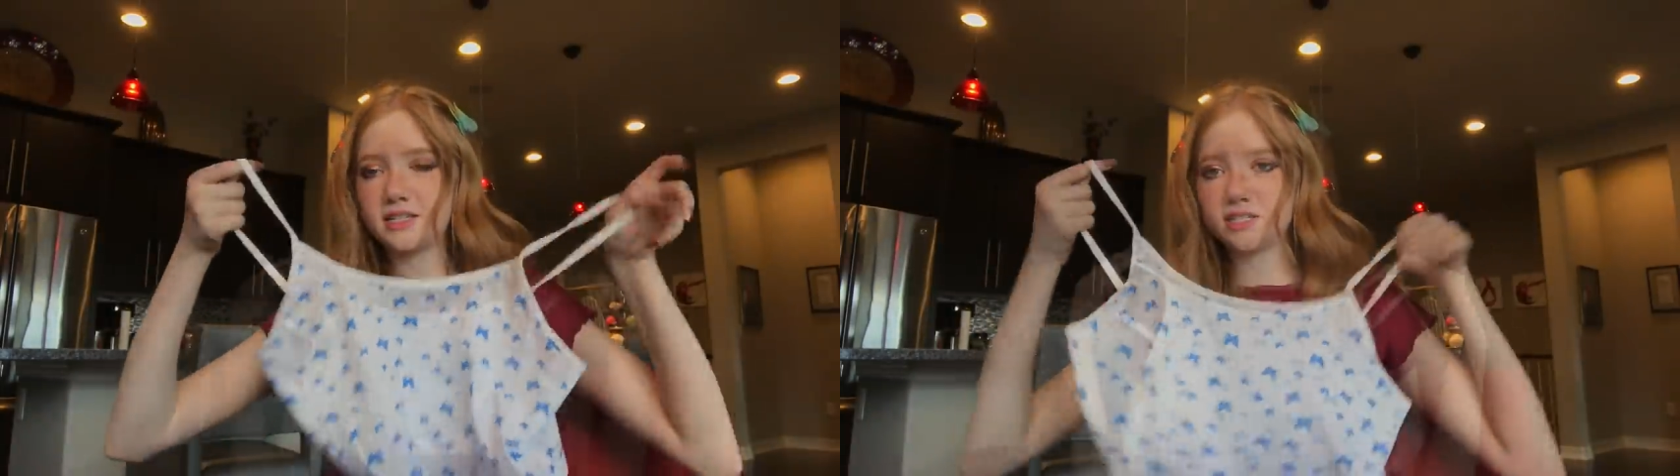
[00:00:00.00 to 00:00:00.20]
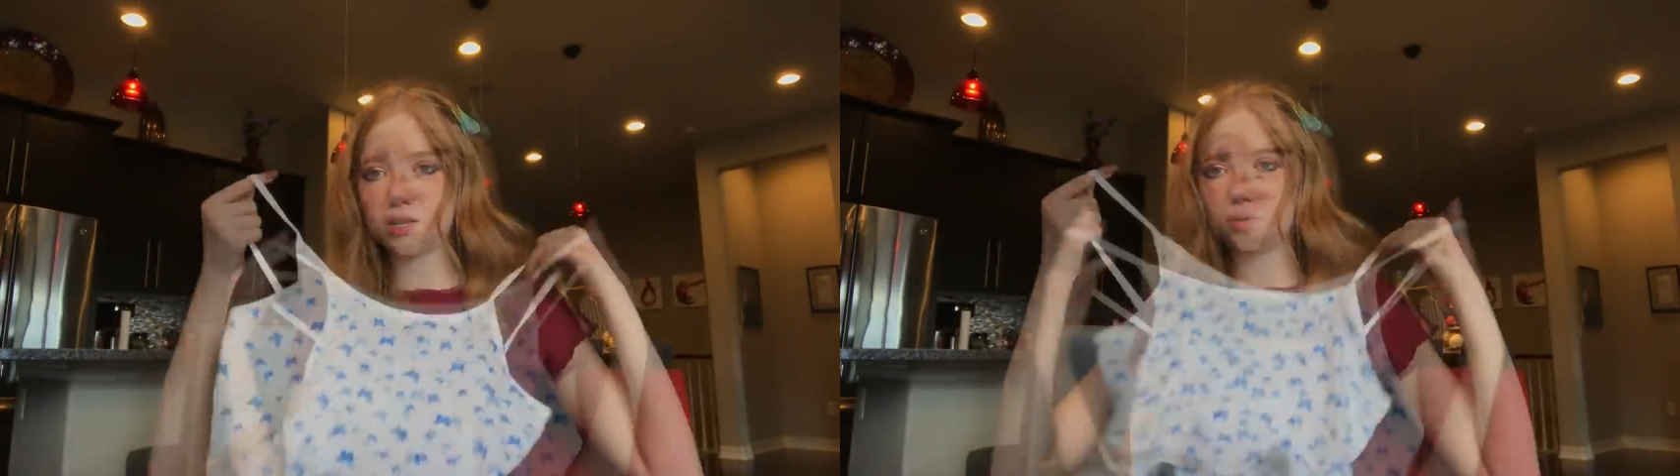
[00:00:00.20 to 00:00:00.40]

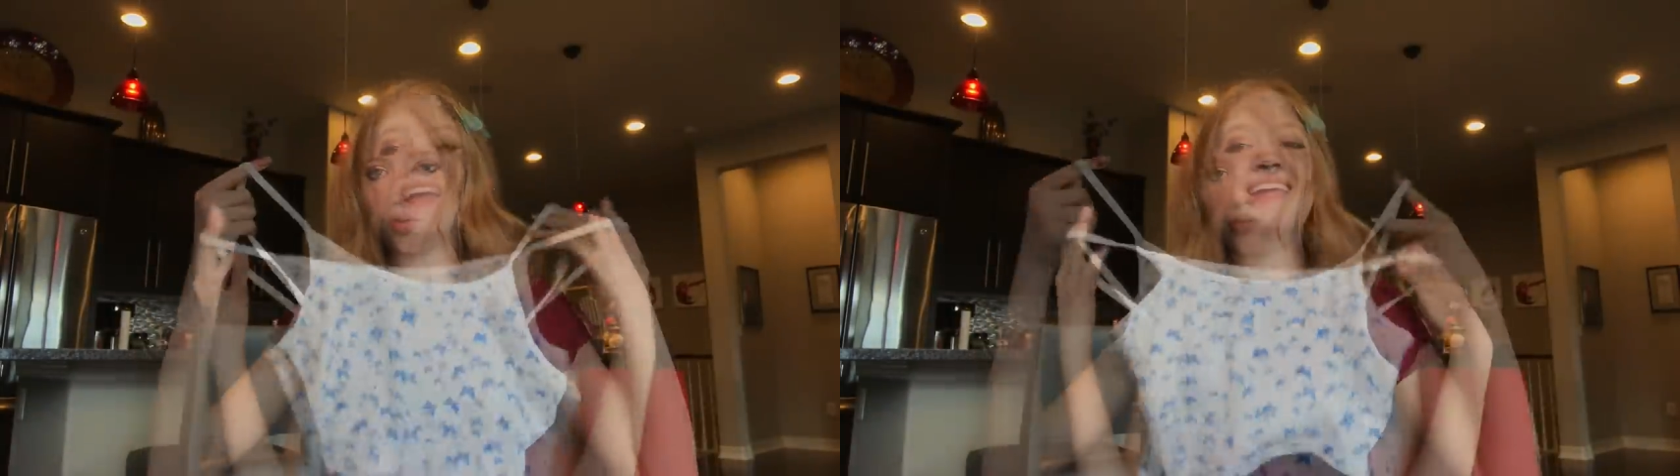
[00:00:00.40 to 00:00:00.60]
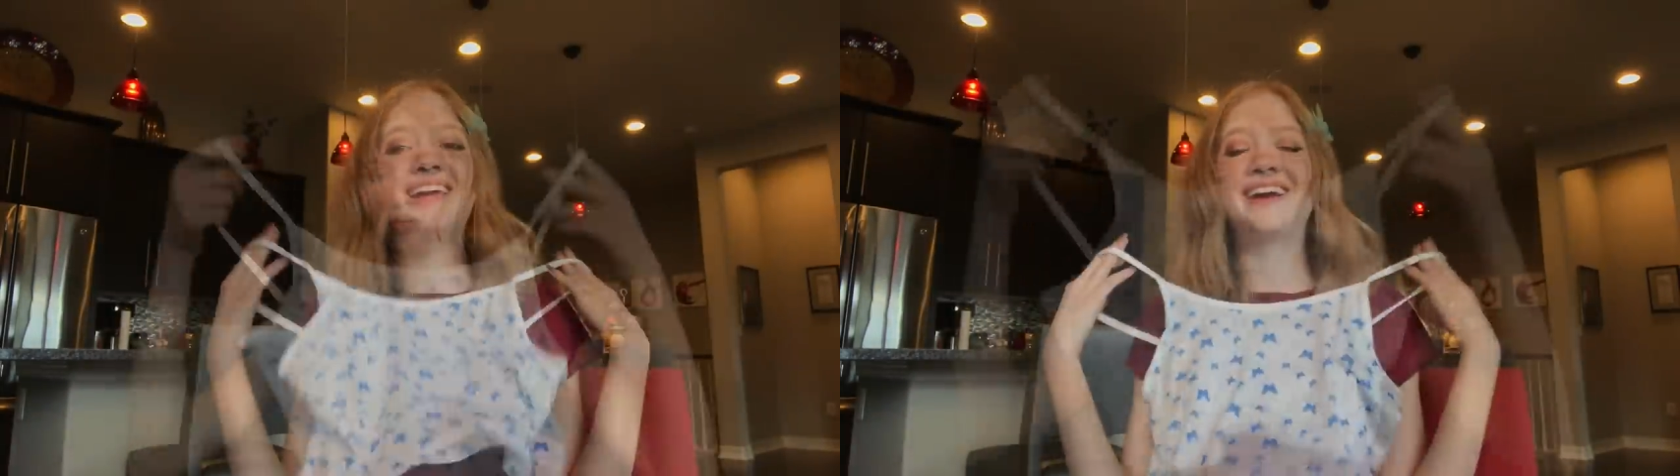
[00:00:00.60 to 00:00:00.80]
This one
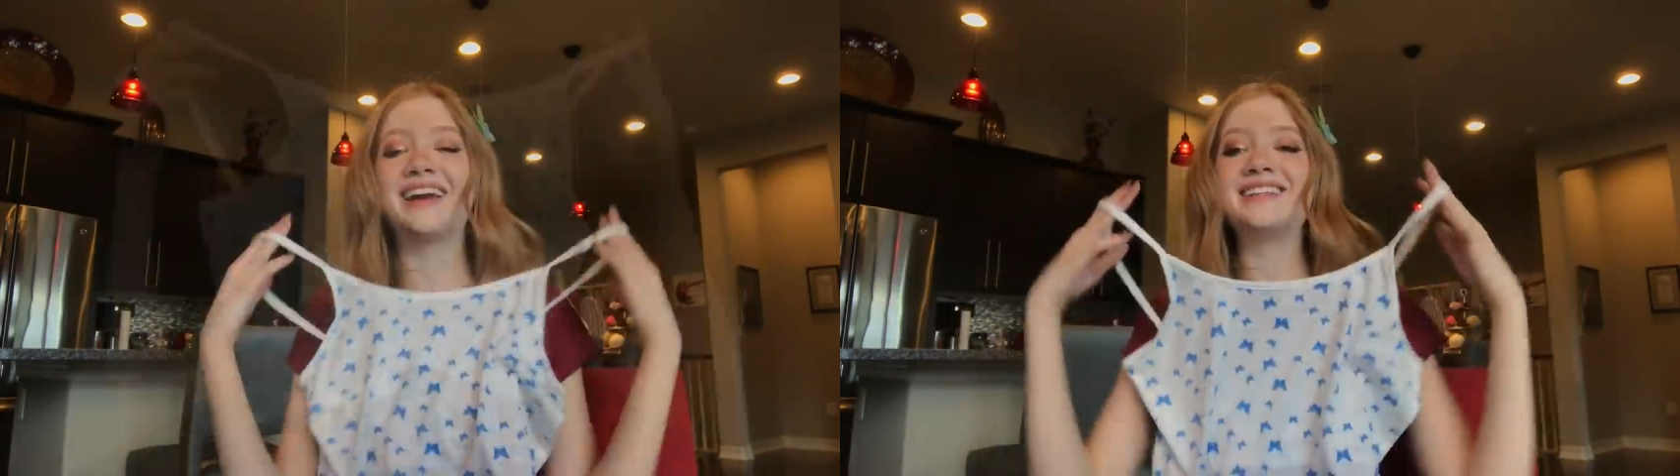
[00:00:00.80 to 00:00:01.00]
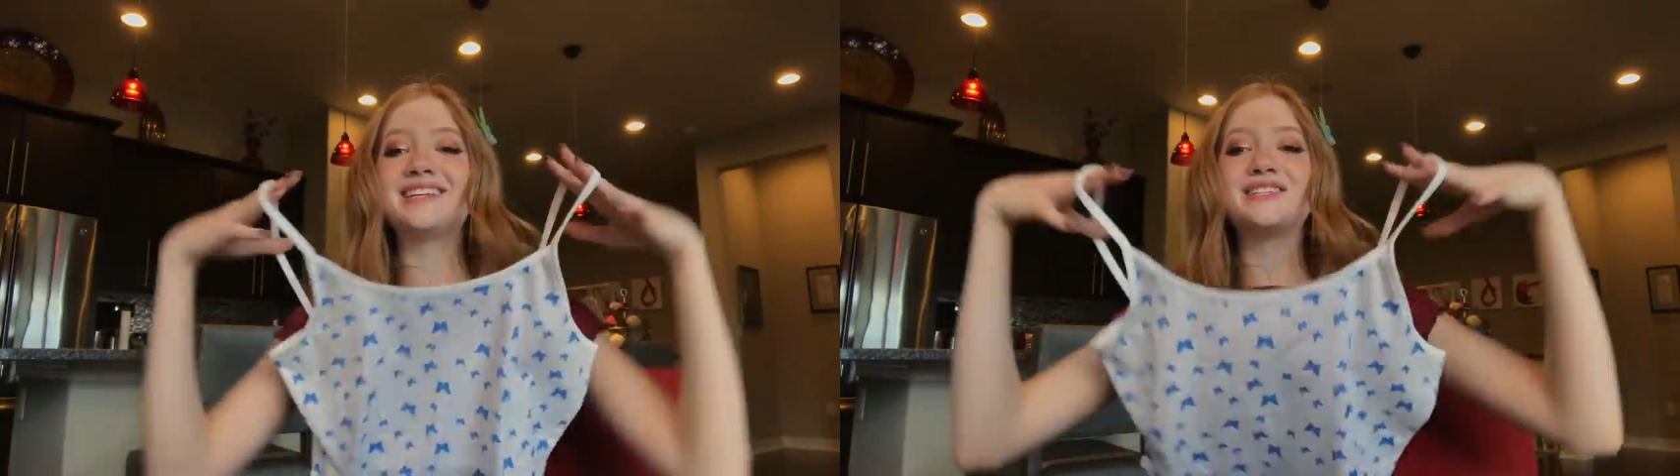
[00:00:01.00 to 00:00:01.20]
right here
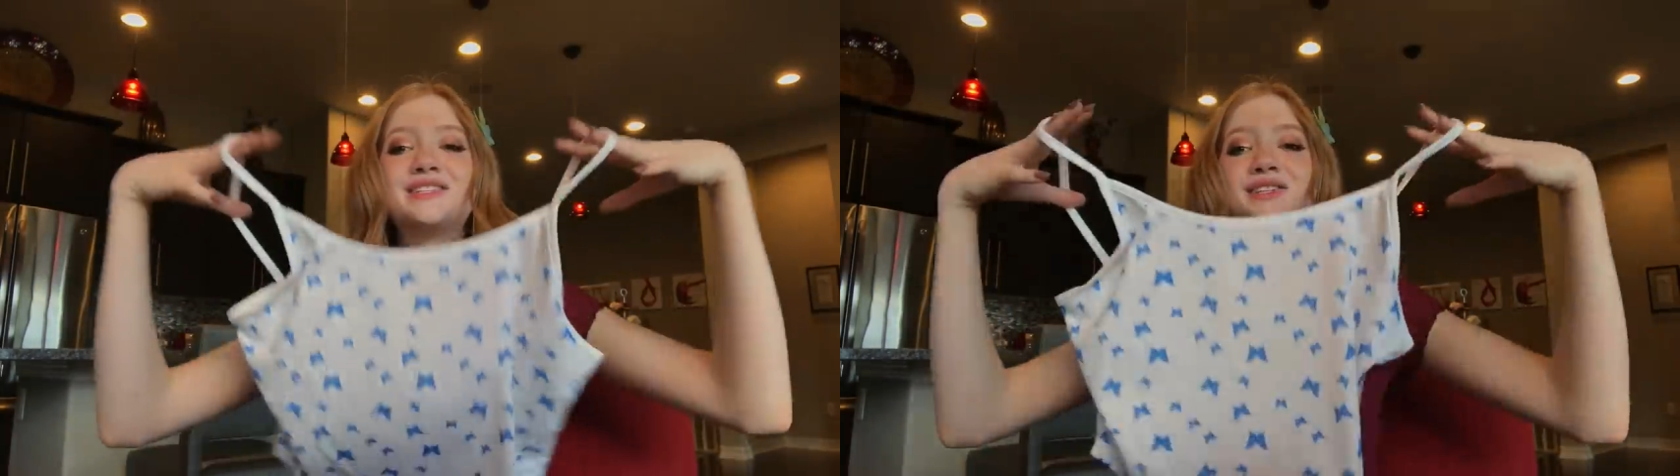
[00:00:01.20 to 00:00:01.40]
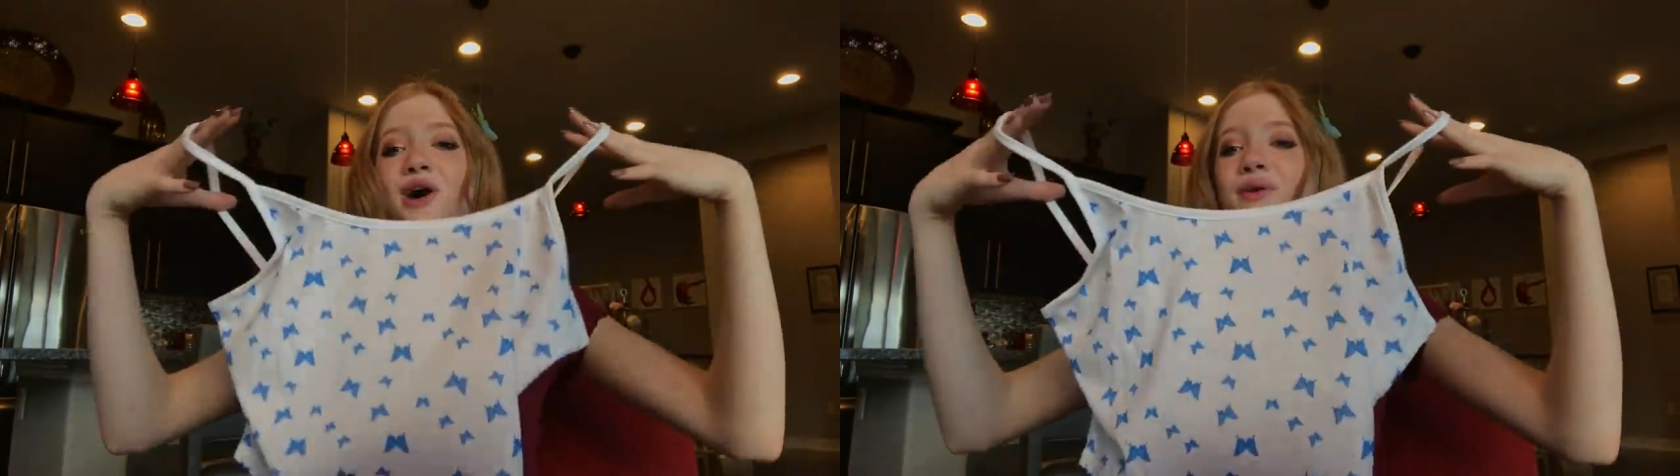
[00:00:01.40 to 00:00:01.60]
is
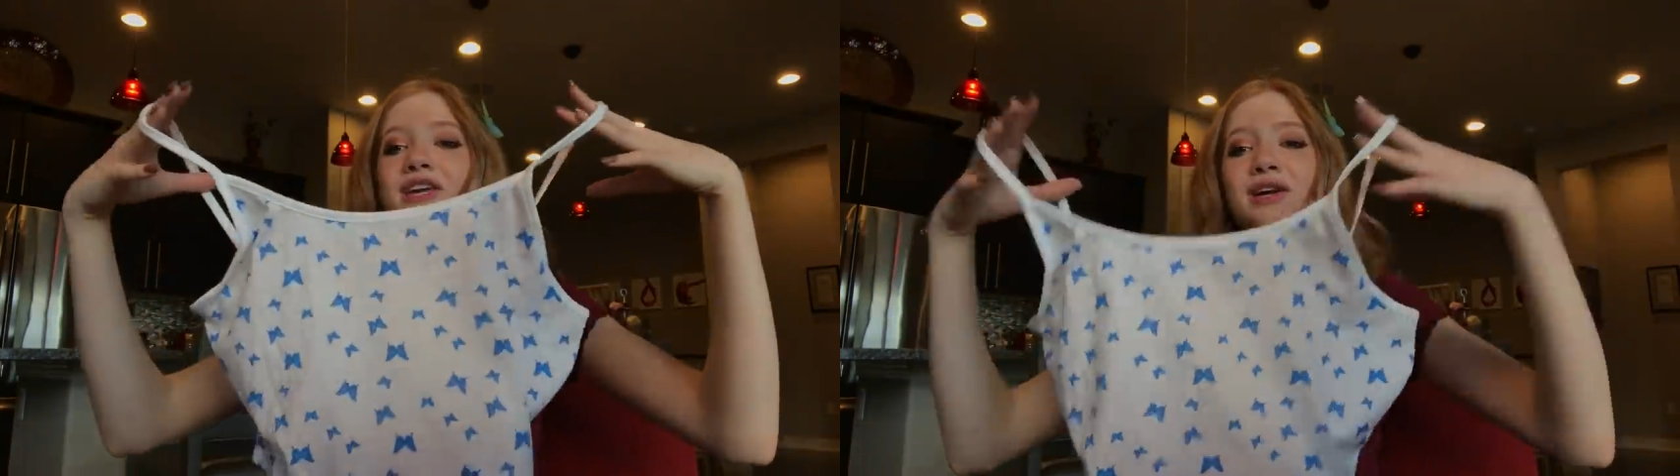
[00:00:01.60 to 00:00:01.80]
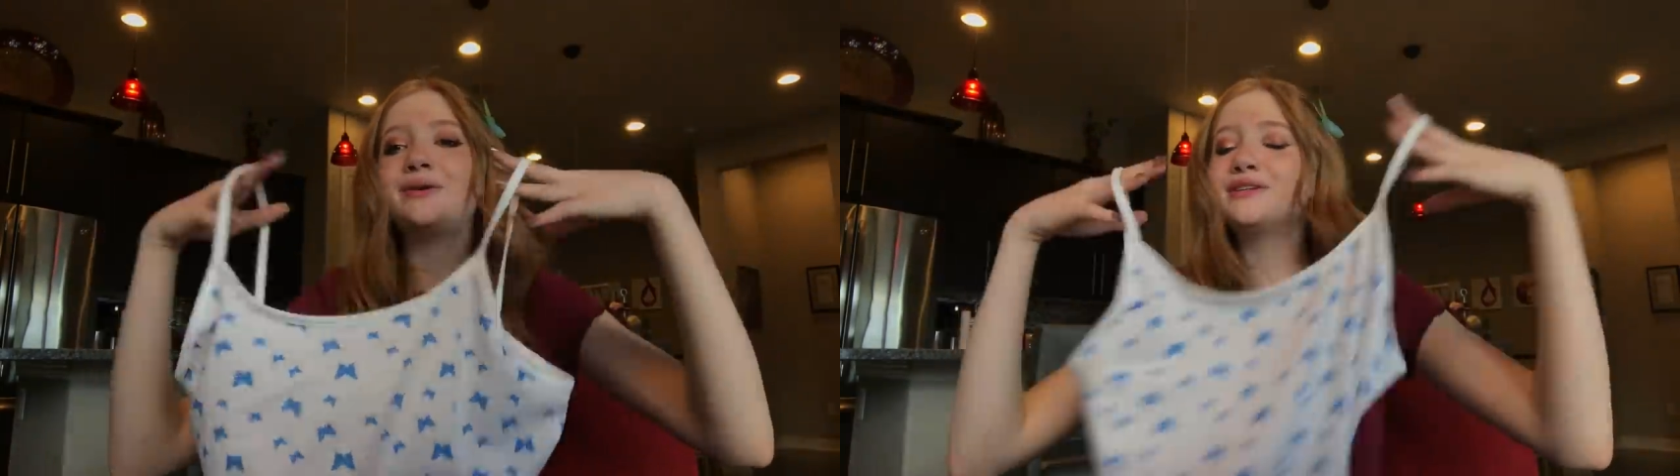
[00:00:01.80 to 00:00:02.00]
so
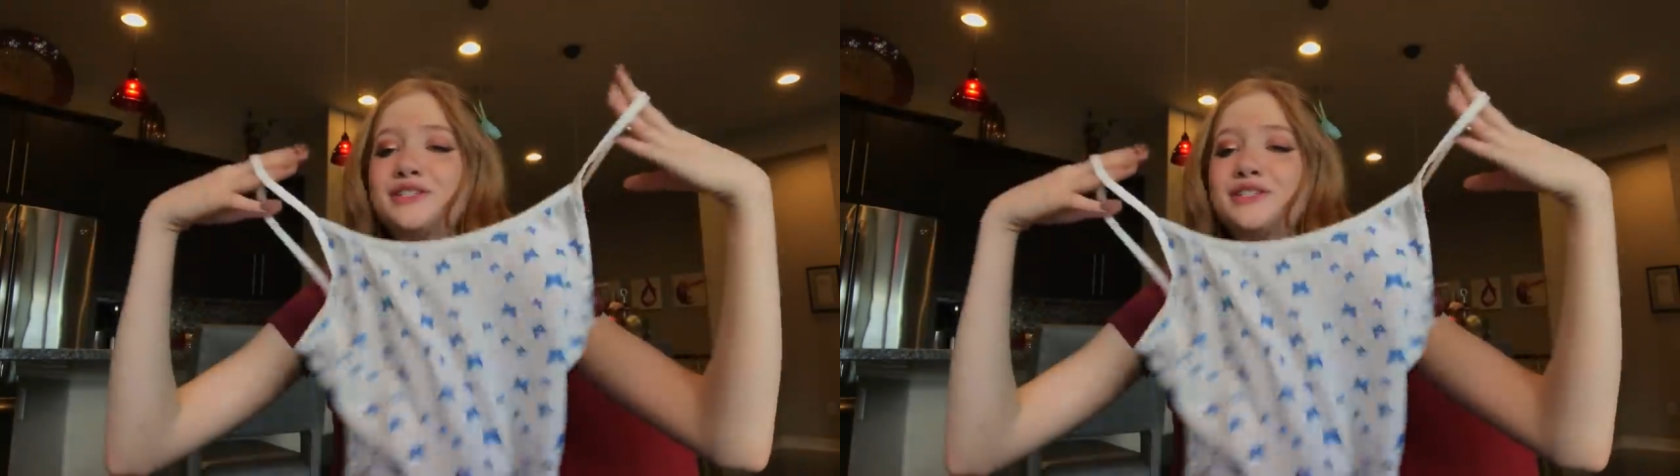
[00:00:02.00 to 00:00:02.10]
cute,